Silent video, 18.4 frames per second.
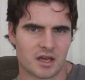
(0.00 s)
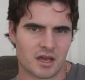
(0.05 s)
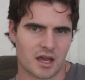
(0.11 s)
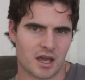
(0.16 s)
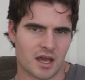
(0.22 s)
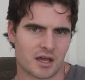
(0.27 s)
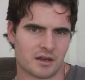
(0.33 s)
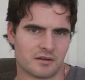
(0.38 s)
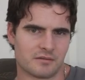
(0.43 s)

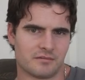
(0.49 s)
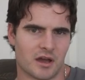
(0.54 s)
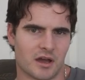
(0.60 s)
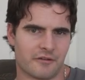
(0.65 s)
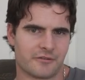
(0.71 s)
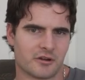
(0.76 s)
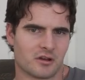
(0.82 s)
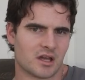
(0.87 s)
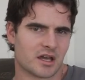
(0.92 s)
And I
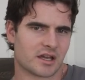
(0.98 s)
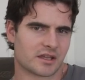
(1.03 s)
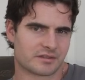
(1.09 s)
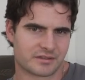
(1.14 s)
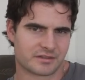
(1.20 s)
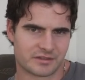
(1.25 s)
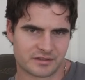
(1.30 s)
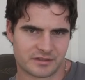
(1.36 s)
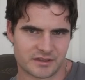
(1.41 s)
feel like
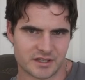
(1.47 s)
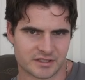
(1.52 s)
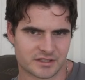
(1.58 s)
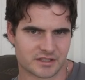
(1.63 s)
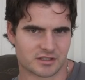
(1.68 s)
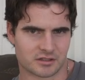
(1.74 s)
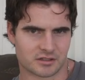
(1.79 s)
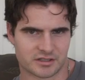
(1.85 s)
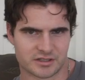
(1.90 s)
this
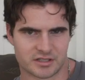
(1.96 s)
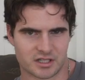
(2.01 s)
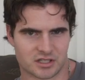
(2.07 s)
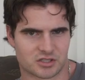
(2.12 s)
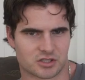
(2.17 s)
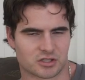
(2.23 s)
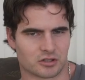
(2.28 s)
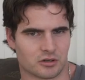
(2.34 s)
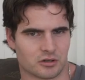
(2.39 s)
is
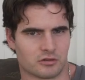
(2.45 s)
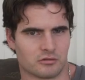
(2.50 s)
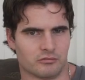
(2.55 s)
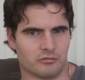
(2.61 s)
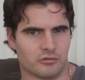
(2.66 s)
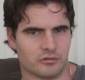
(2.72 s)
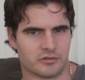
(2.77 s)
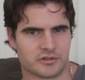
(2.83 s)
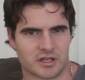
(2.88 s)
such a good
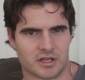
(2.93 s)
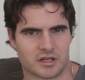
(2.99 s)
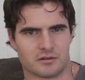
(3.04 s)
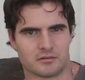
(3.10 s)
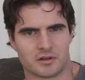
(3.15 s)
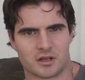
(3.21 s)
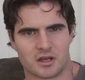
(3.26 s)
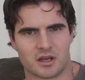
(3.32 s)
routine.